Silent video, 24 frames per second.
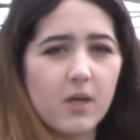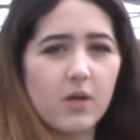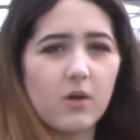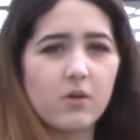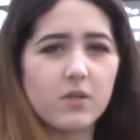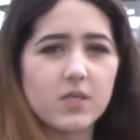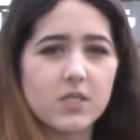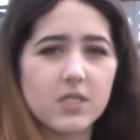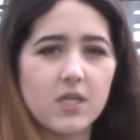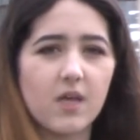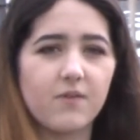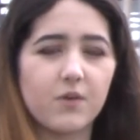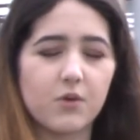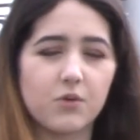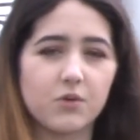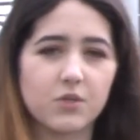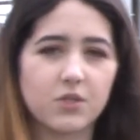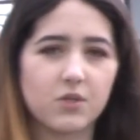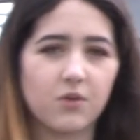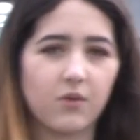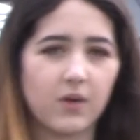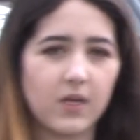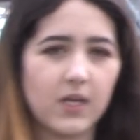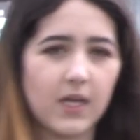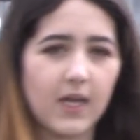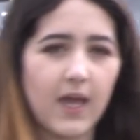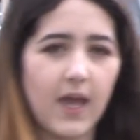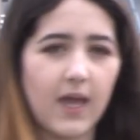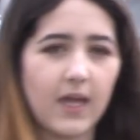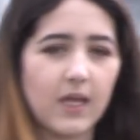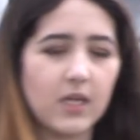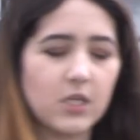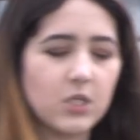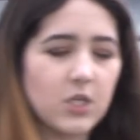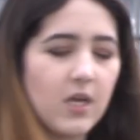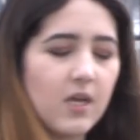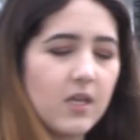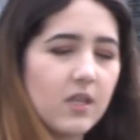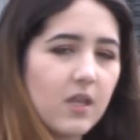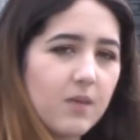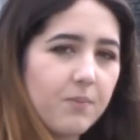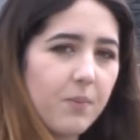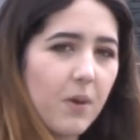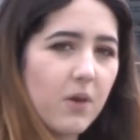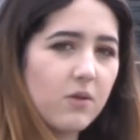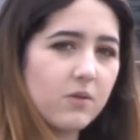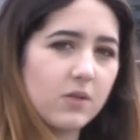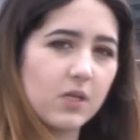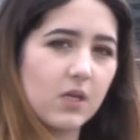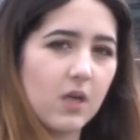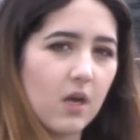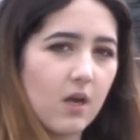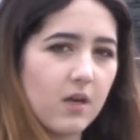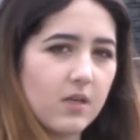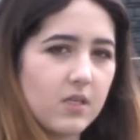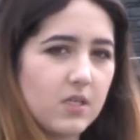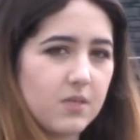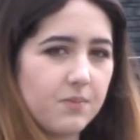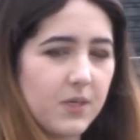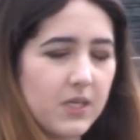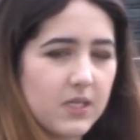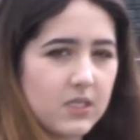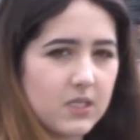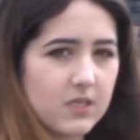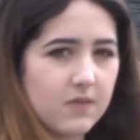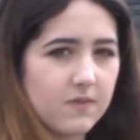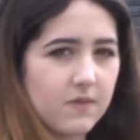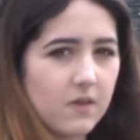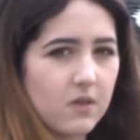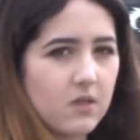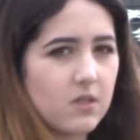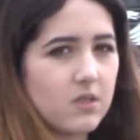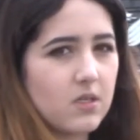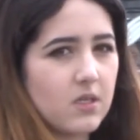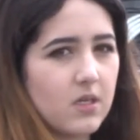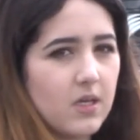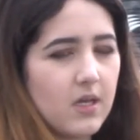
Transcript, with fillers: on the cervical screening age, they both declined to be interviewed.